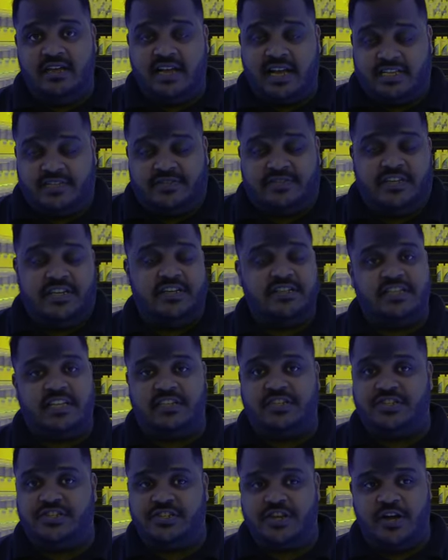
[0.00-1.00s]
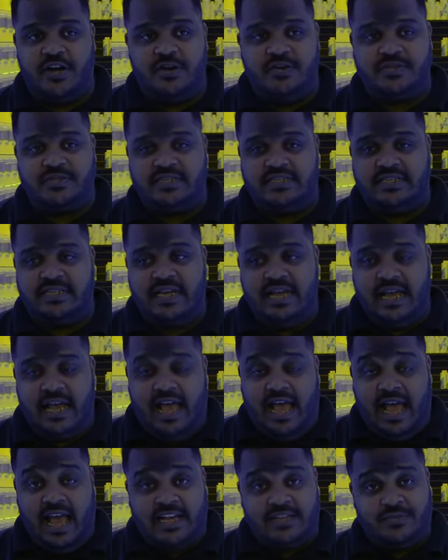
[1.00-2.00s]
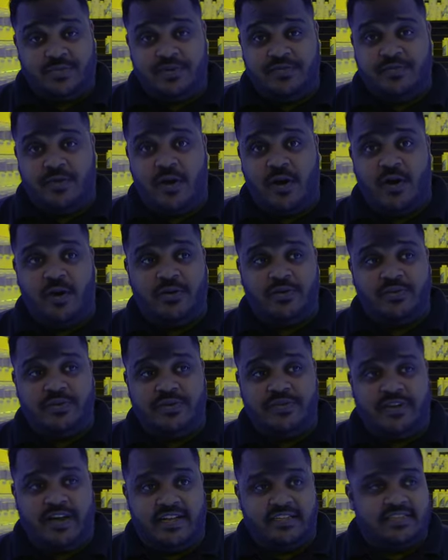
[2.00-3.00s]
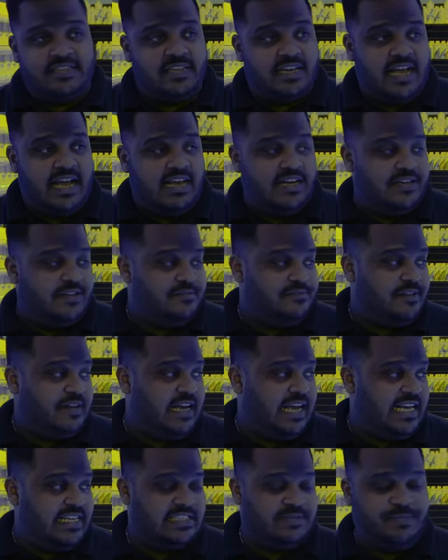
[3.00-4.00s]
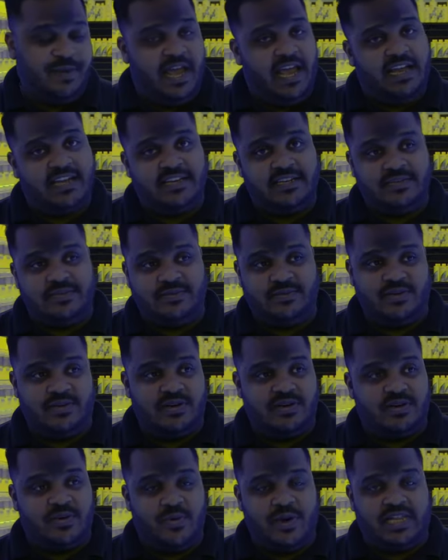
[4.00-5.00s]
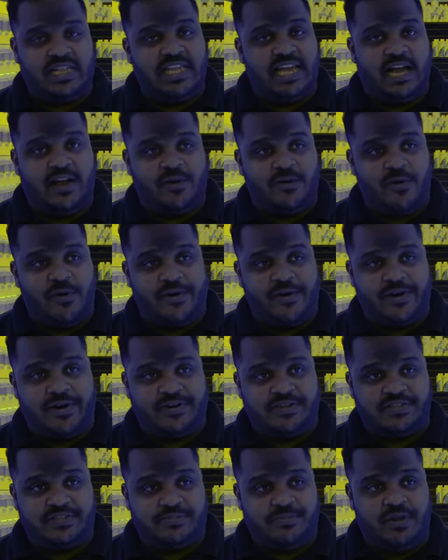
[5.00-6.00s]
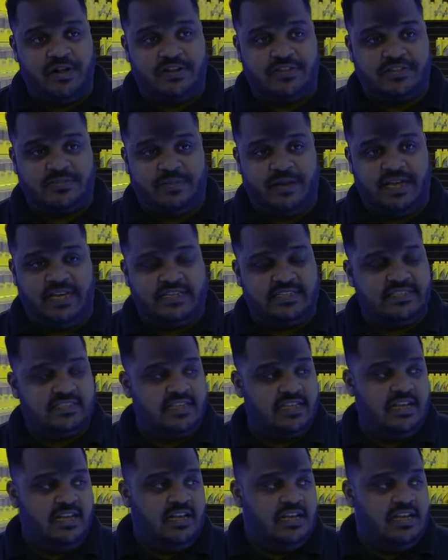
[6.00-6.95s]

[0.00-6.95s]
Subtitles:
You guys have seen us at the shows. And as we've grown, we've had to kind of expand, and we're quickly outgrowing our small space.